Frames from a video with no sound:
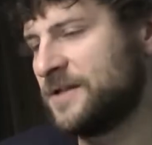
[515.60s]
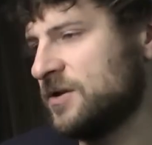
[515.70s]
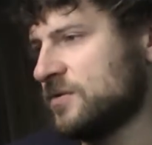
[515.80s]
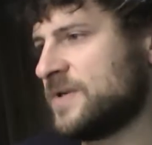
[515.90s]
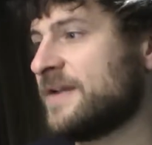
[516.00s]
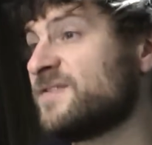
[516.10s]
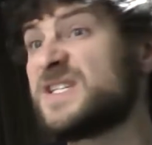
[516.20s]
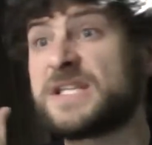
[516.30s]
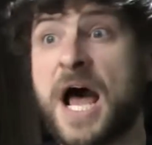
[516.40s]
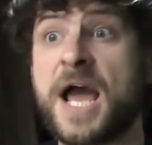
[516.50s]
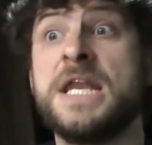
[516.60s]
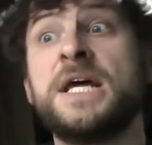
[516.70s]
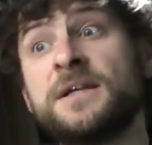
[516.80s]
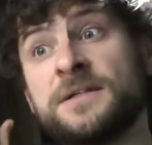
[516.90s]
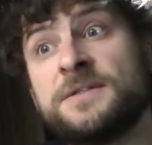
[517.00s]
you know, kind of
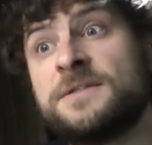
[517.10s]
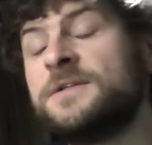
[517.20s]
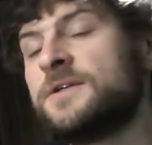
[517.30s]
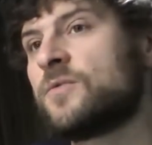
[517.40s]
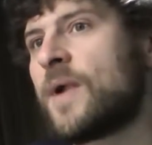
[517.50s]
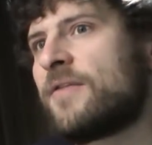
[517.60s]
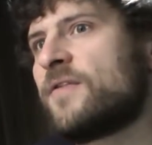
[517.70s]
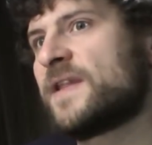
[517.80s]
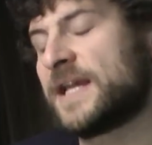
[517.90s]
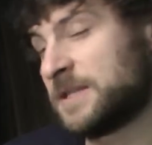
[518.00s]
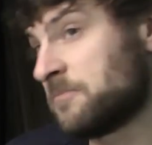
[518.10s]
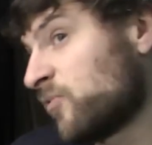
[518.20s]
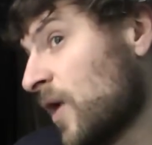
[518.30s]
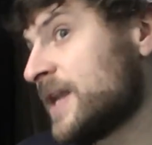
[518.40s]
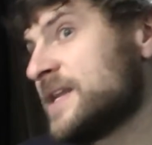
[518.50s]
design, rather than, like, the
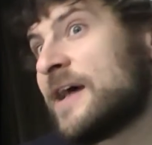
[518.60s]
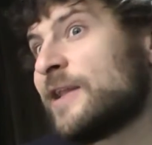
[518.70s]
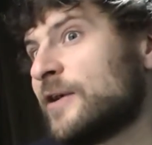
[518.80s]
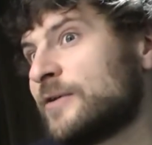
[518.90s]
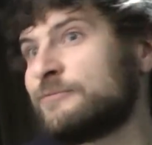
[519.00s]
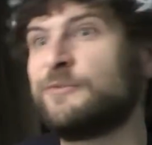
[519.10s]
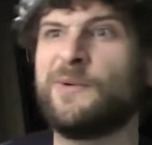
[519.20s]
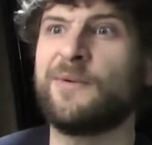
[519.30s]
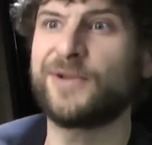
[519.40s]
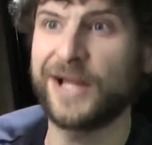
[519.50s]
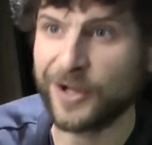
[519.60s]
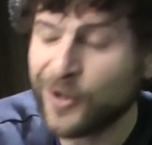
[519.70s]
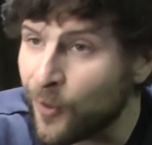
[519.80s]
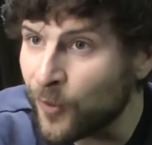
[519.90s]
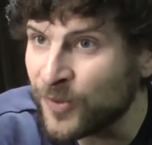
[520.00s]
bright yellow. We went with, like,
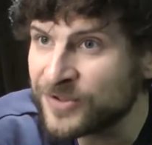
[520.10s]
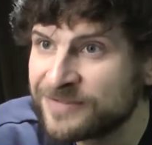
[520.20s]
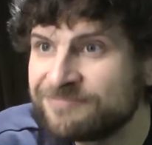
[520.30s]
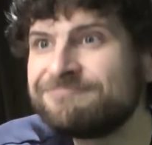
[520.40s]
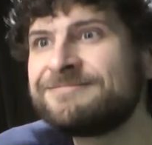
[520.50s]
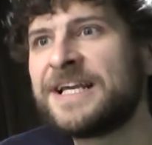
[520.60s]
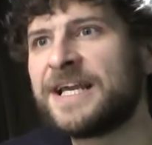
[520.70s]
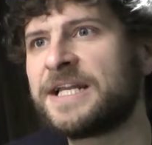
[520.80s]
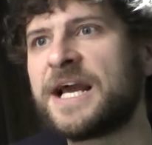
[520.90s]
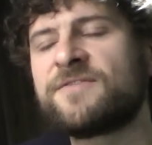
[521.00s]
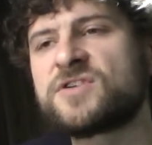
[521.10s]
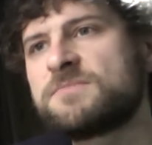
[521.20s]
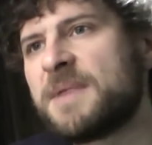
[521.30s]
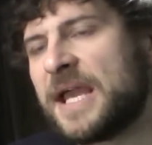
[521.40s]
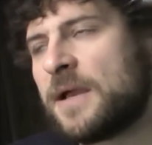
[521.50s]
gold, and kind of
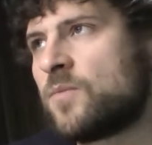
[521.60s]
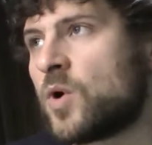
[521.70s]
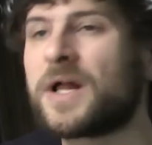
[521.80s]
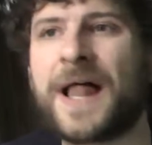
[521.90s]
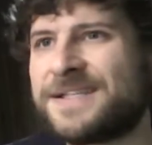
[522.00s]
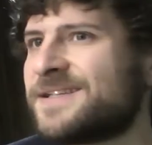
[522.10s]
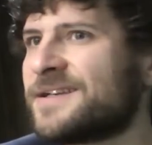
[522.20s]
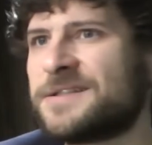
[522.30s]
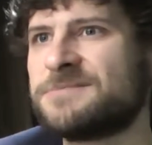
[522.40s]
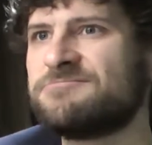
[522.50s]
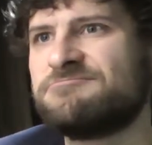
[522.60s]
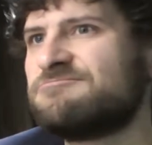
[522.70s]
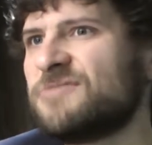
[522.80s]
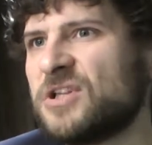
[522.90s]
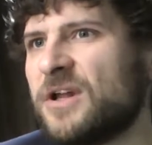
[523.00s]
just making a more classic
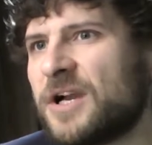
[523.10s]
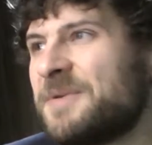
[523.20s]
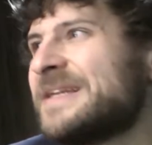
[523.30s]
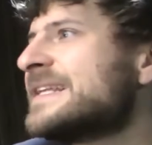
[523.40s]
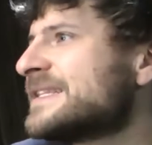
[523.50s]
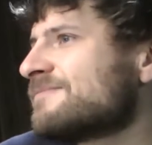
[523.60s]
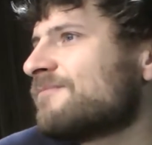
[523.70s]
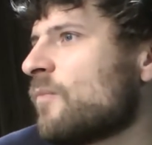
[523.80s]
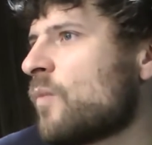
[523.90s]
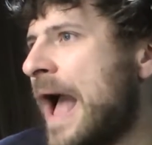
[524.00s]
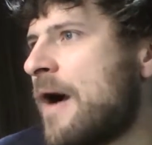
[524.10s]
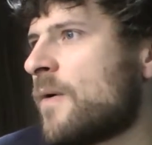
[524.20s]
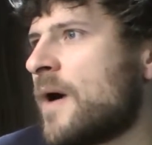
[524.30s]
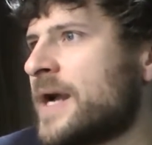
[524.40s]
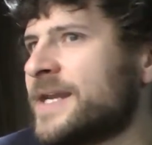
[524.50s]
look, because that's
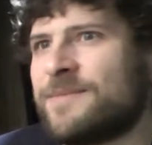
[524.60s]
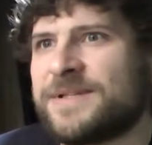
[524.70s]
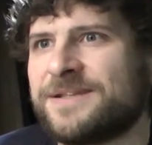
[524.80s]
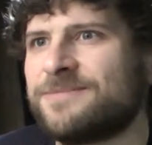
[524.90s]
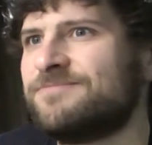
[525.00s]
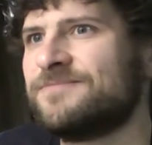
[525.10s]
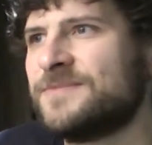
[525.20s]
how I am as a